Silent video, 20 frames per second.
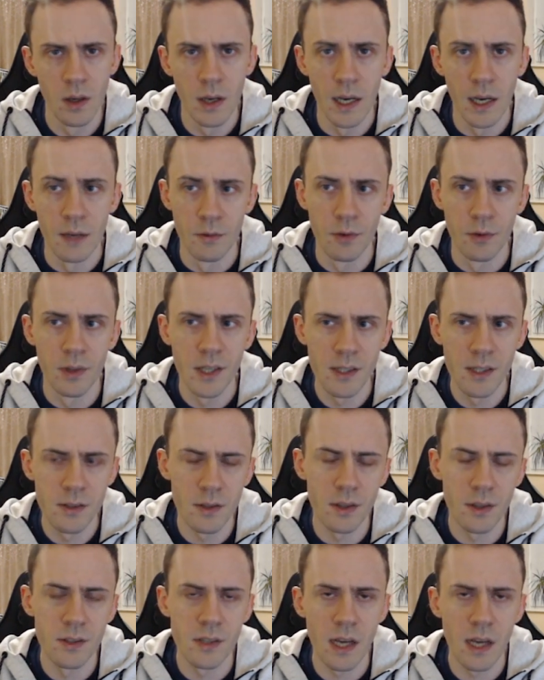And for these
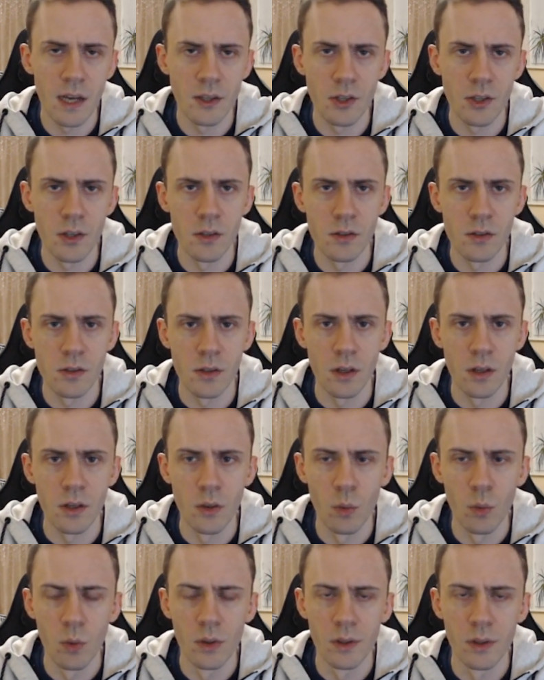transactions, uh,
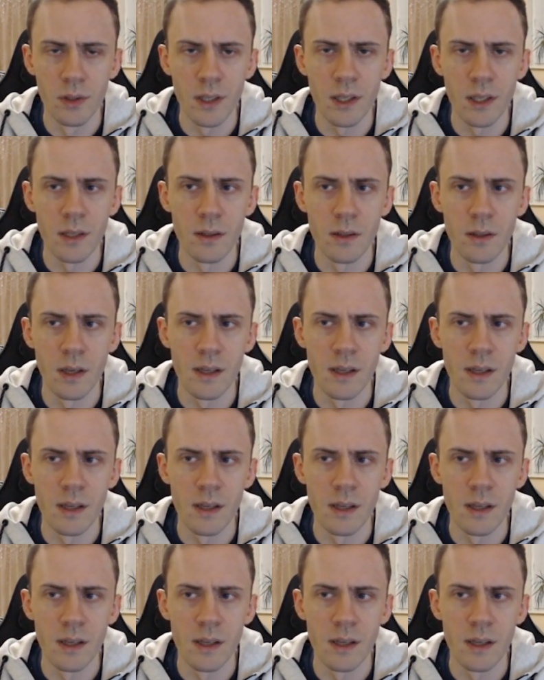you will need a